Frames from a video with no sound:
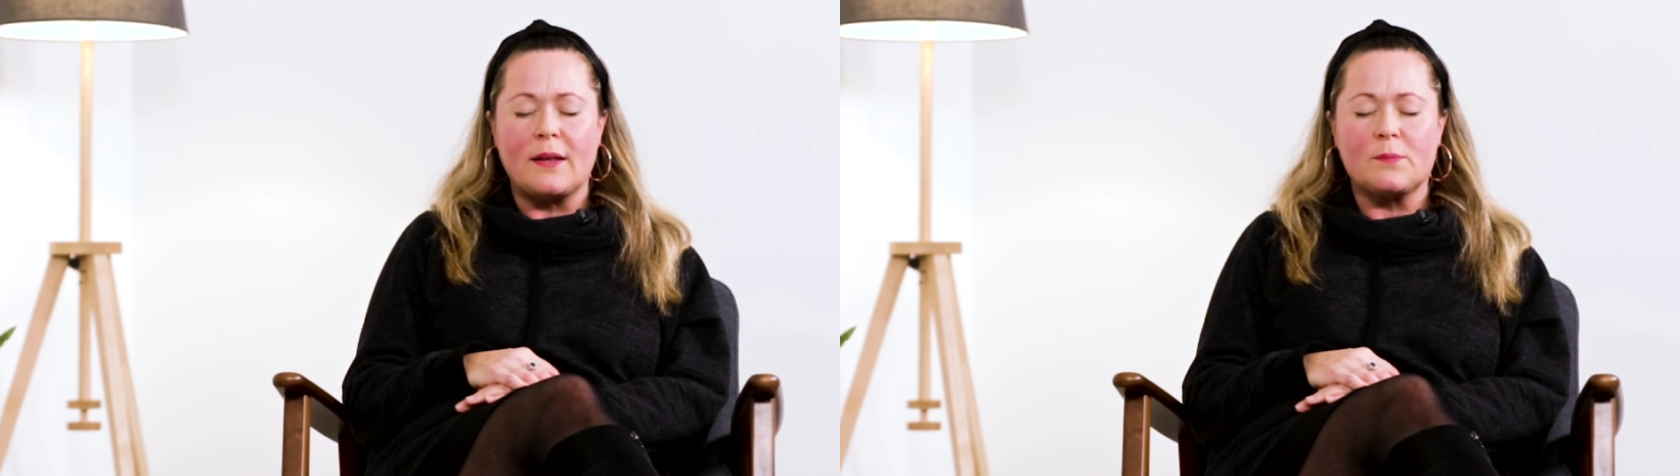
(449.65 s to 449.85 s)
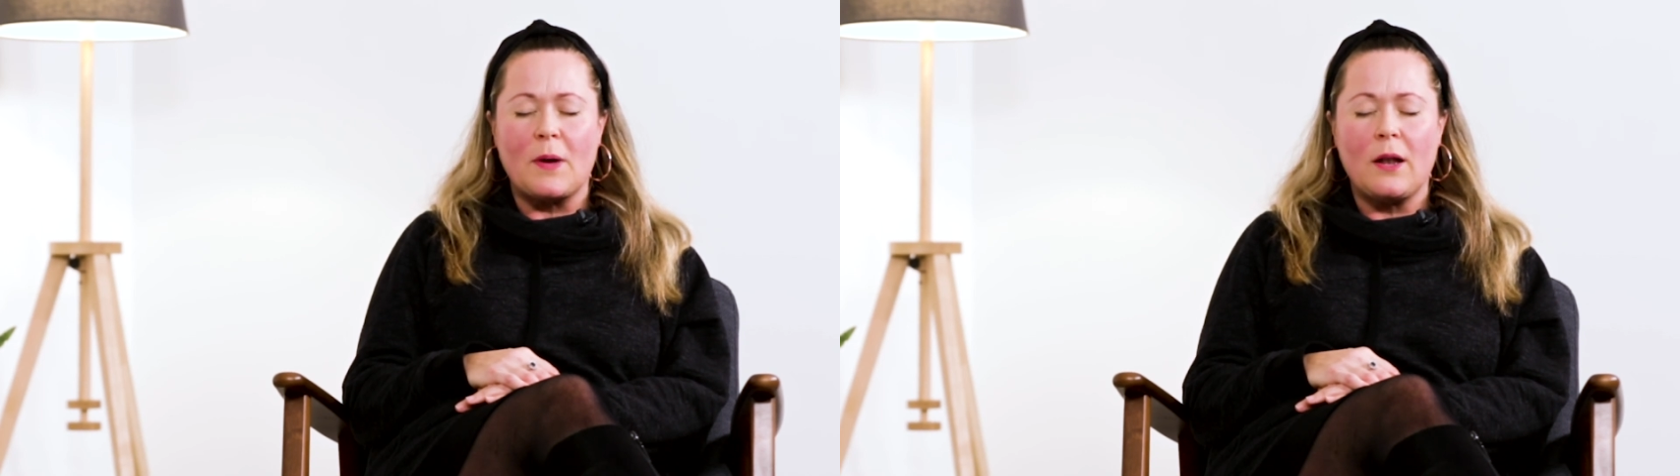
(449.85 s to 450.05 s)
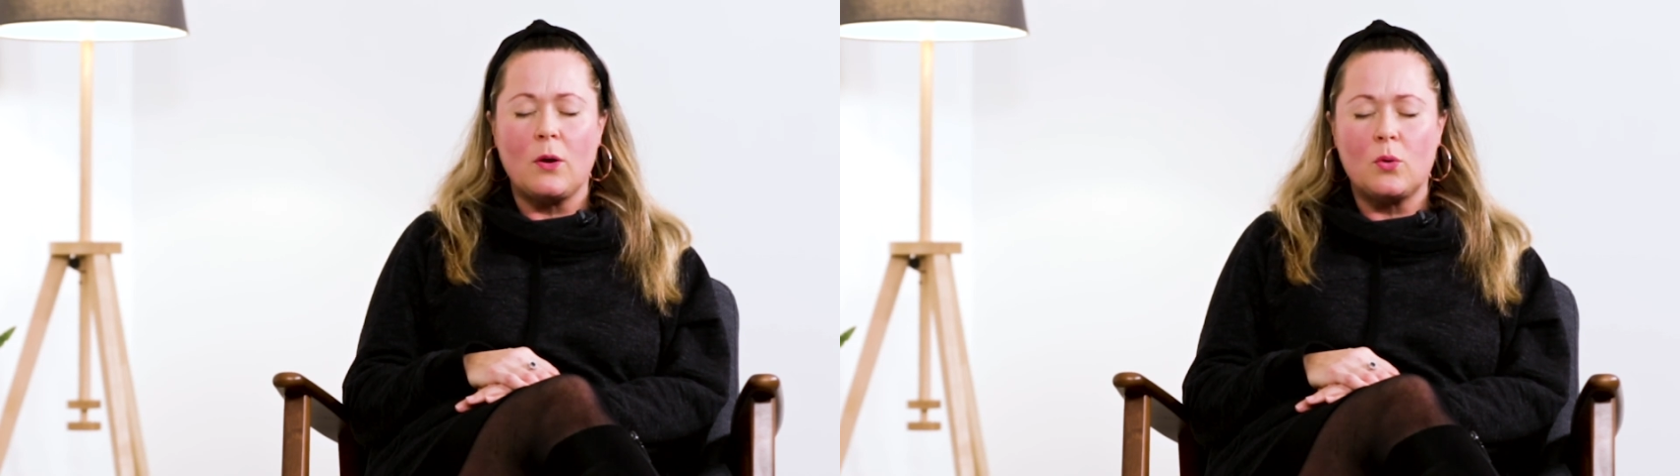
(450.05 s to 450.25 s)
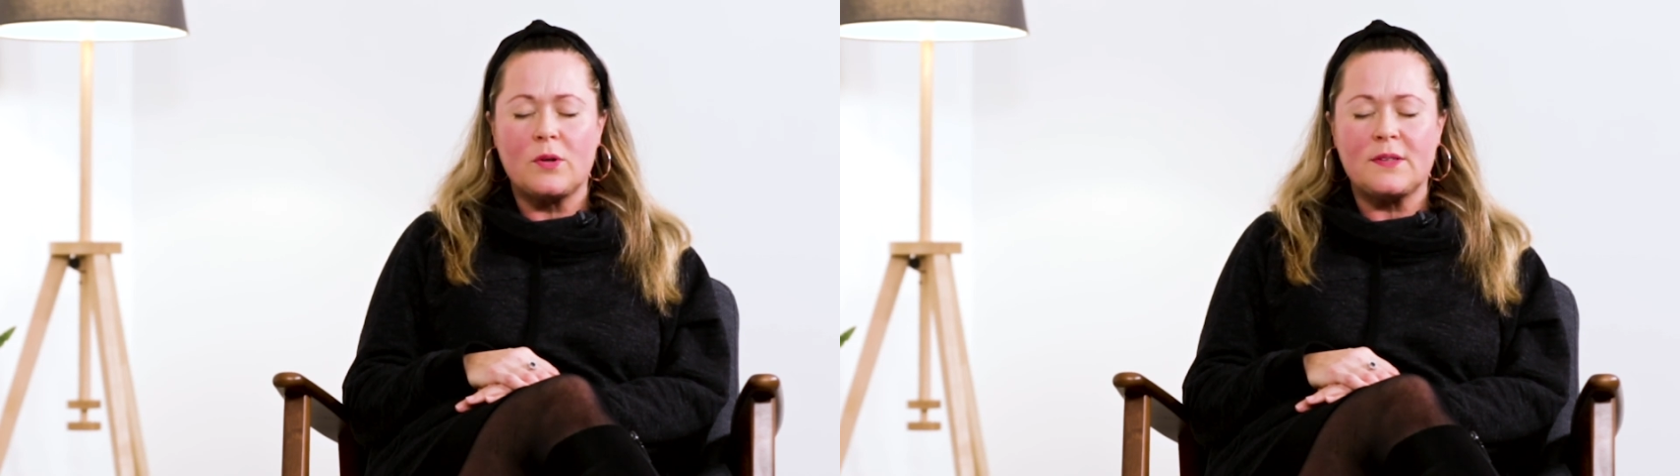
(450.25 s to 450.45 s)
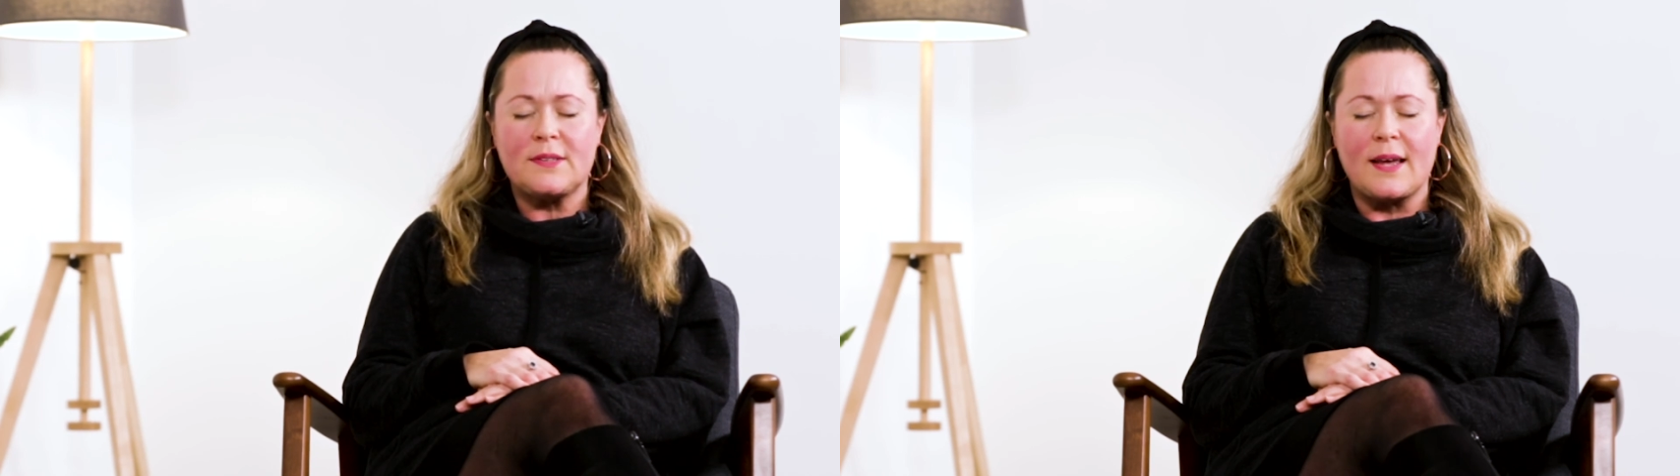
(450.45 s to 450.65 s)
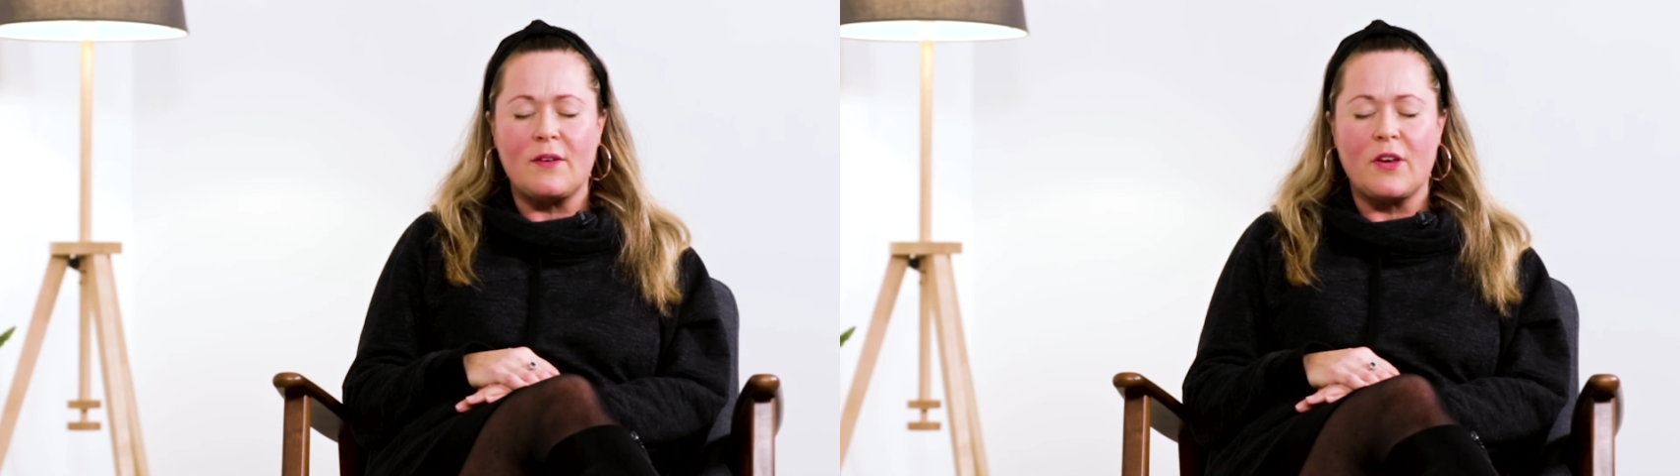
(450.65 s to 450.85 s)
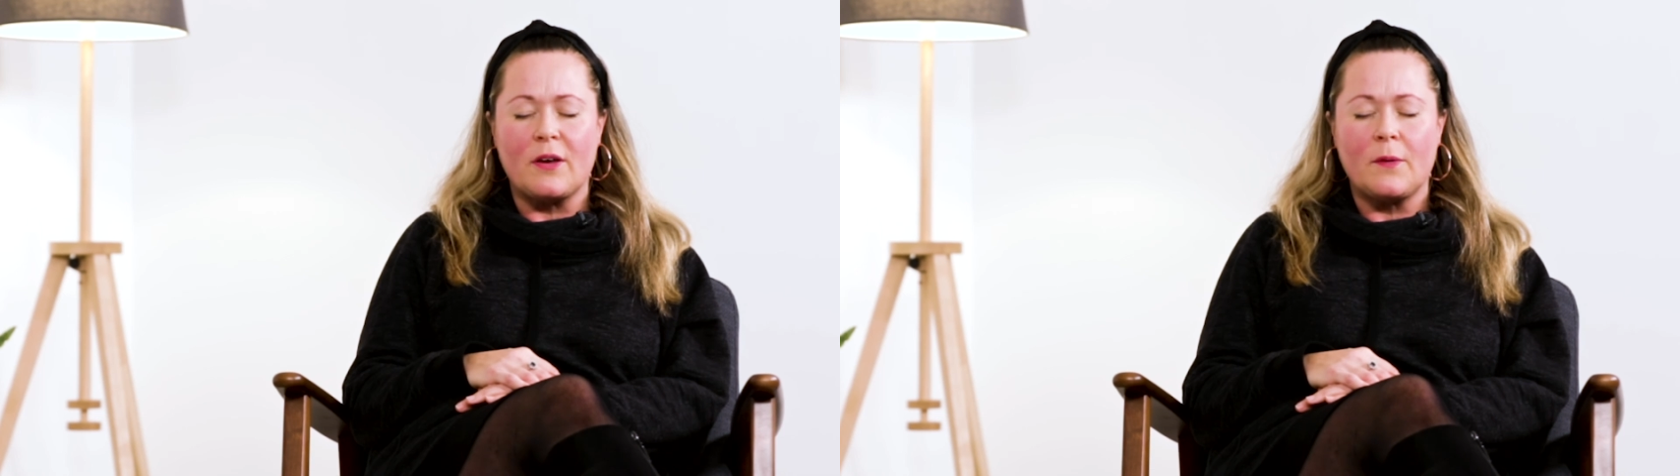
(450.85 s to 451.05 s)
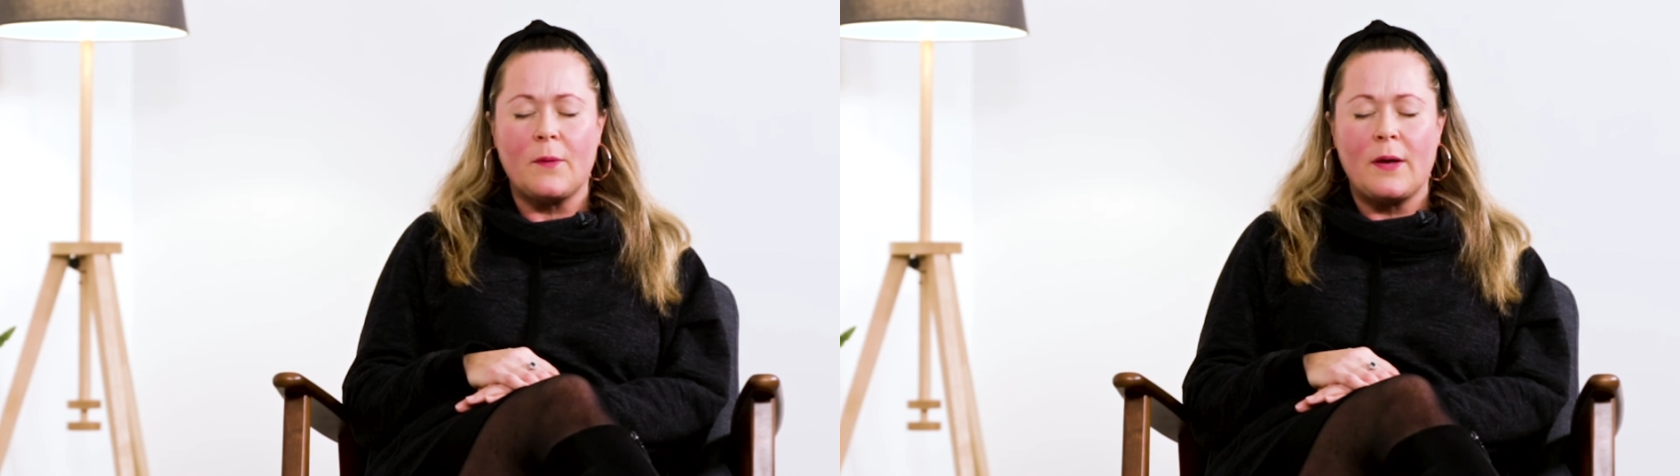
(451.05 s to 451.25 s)
as my Lord and
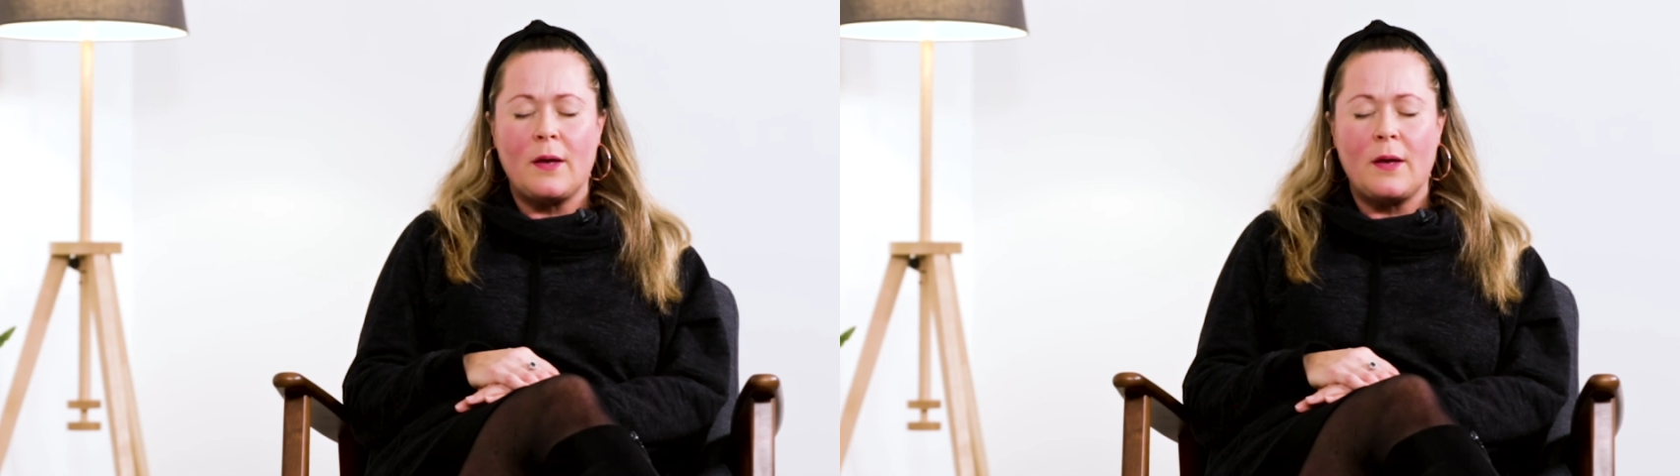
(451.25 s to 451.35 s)
Savior.